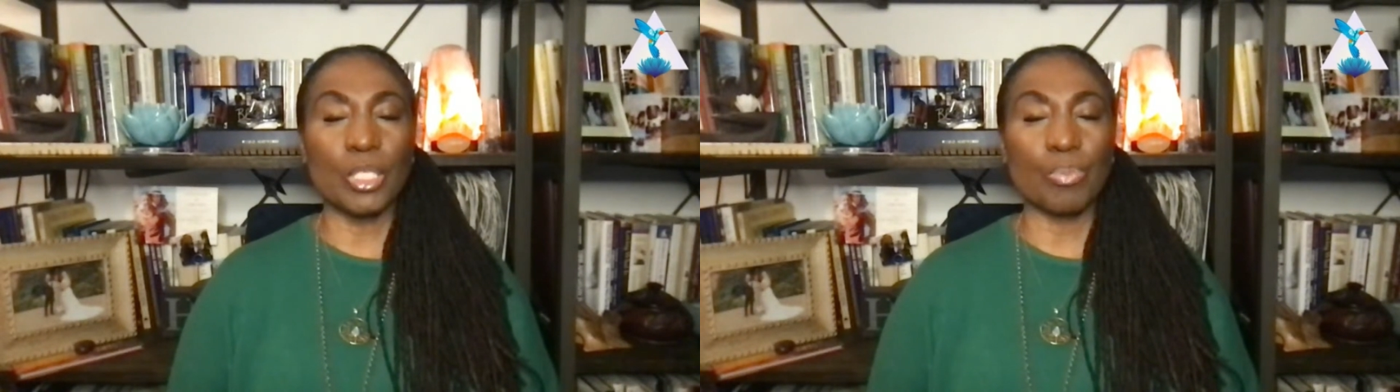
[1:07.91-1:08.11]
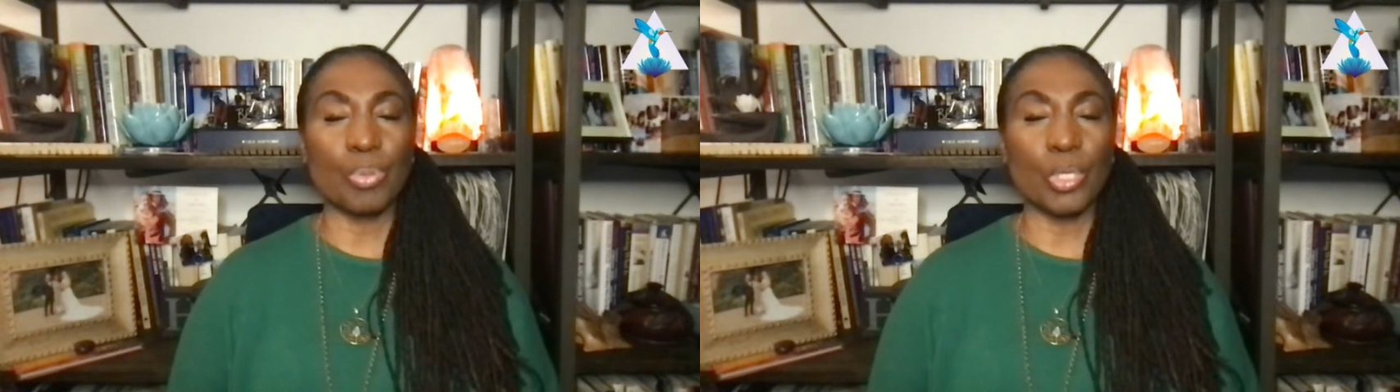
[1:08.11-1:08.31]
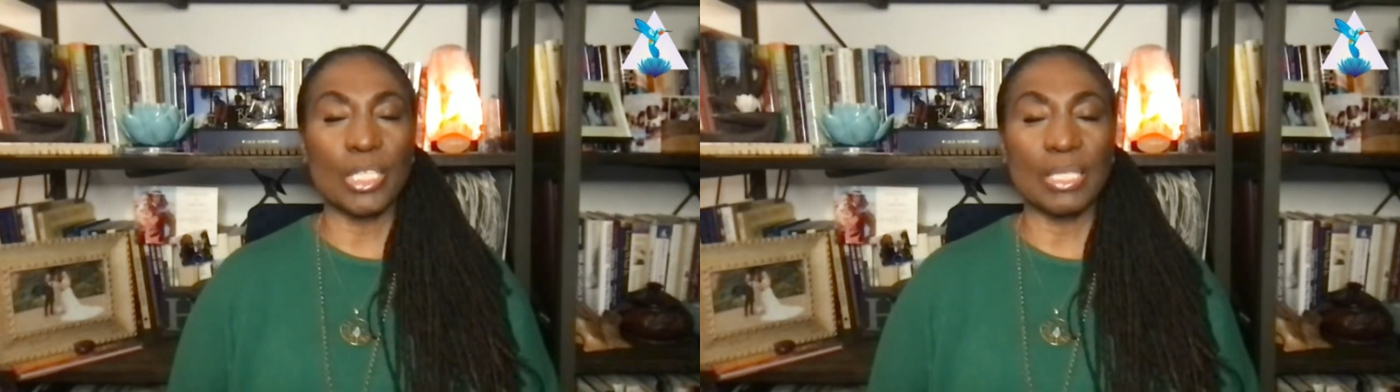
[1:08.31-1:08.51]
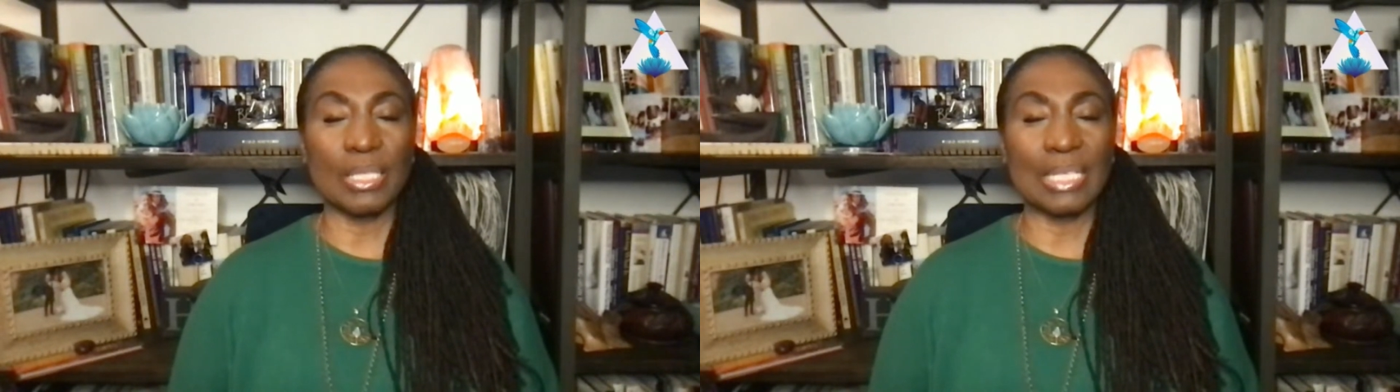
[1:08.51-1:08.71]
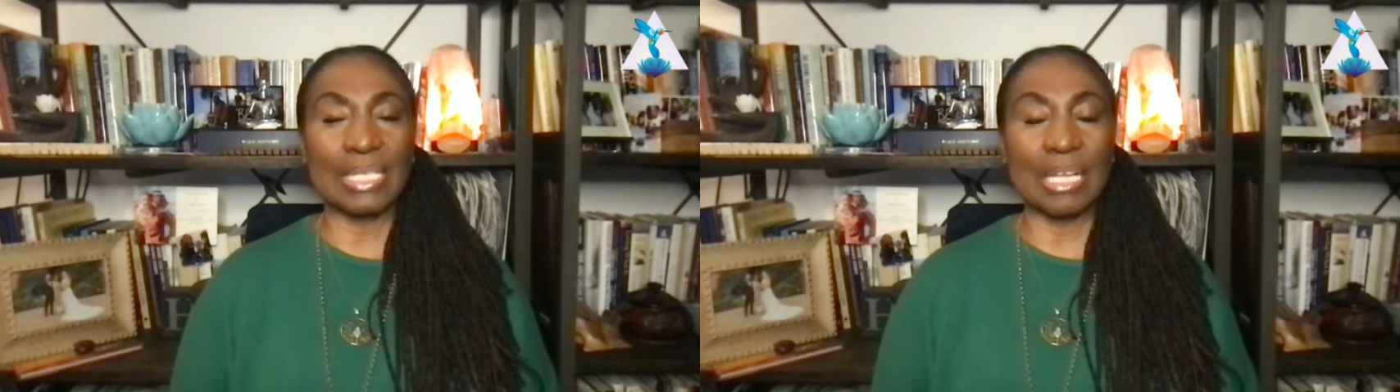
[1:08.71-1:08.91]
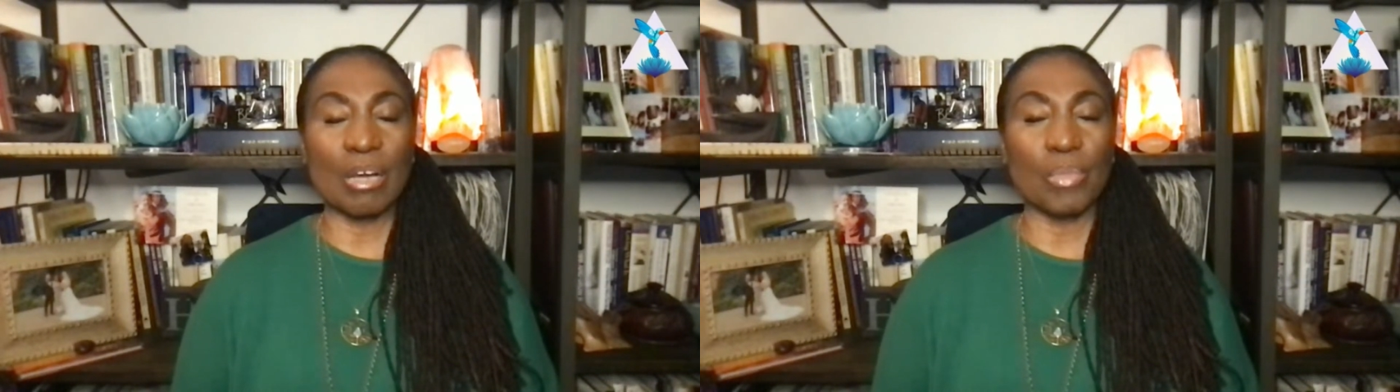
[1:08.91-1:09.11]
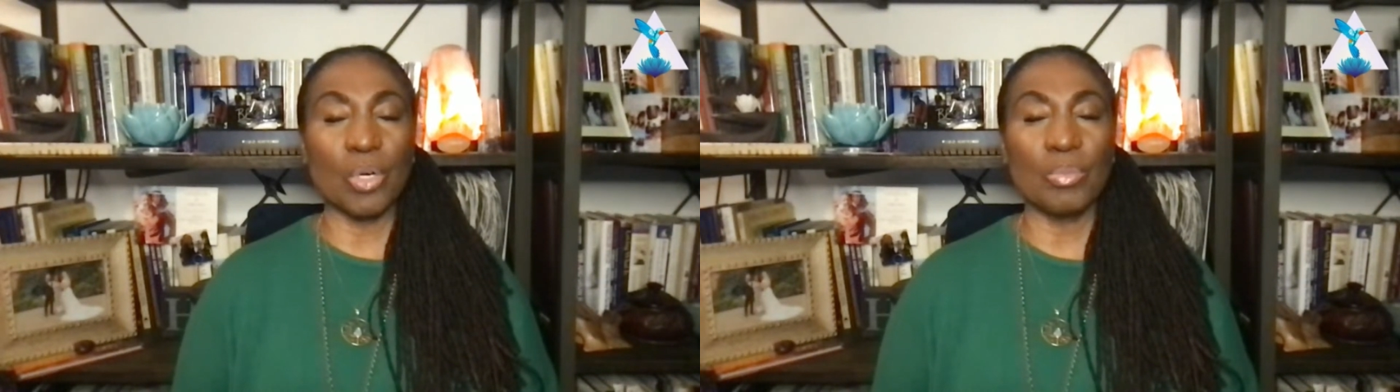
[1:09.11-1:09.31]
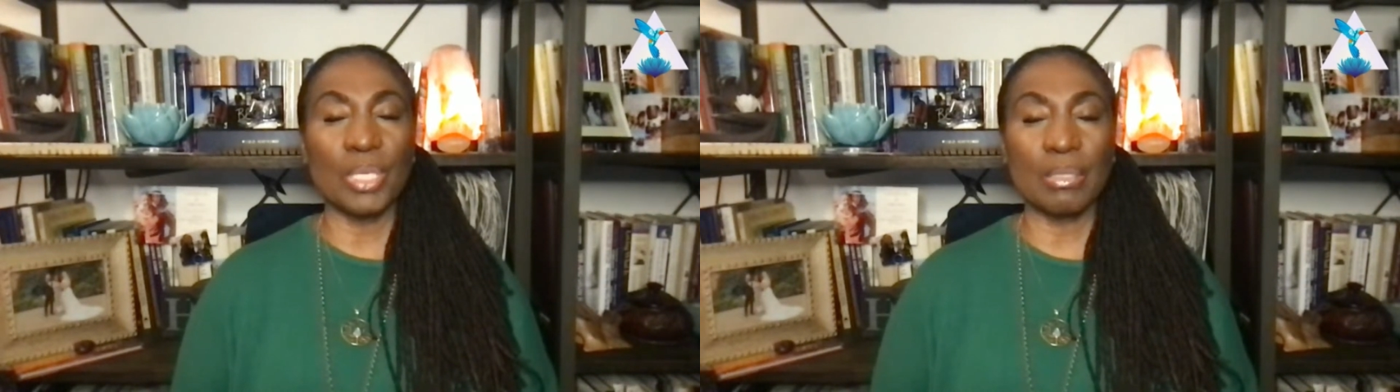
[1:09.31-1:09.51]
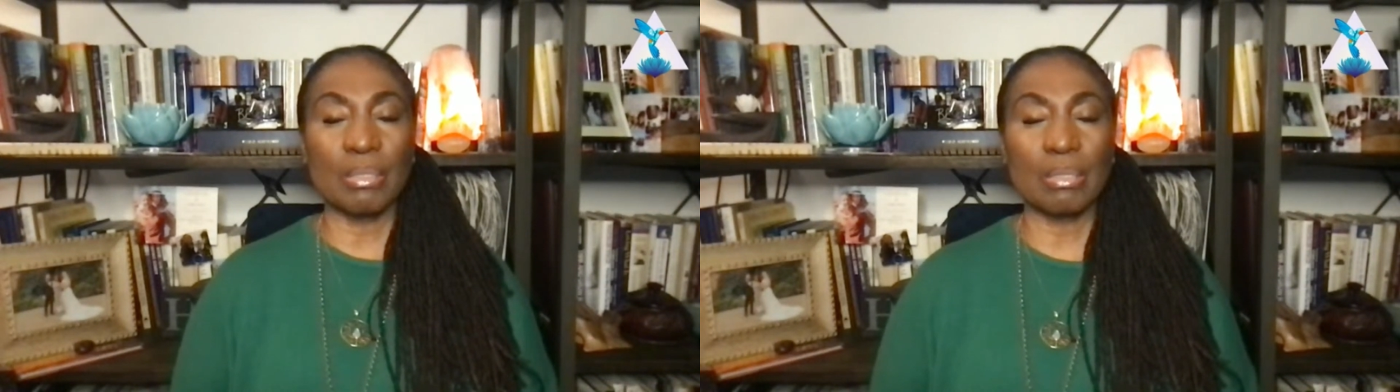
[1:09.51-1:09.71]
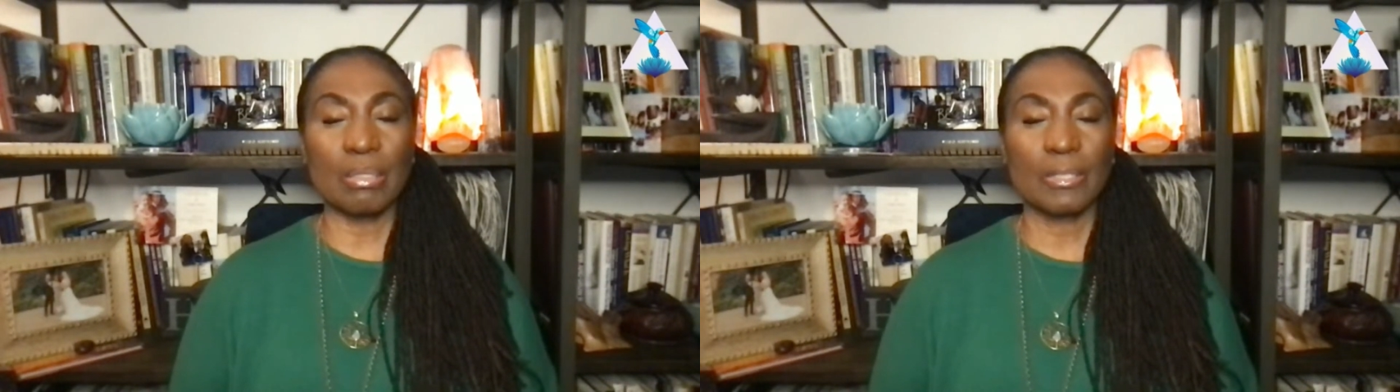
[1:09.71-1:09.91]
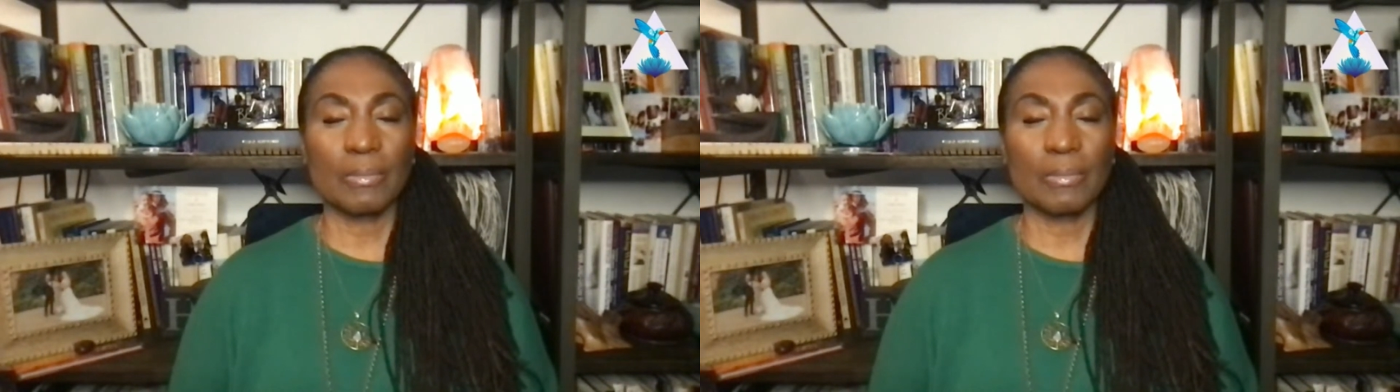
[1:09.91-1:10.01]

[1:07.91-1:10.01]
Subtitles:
supported in this now moment.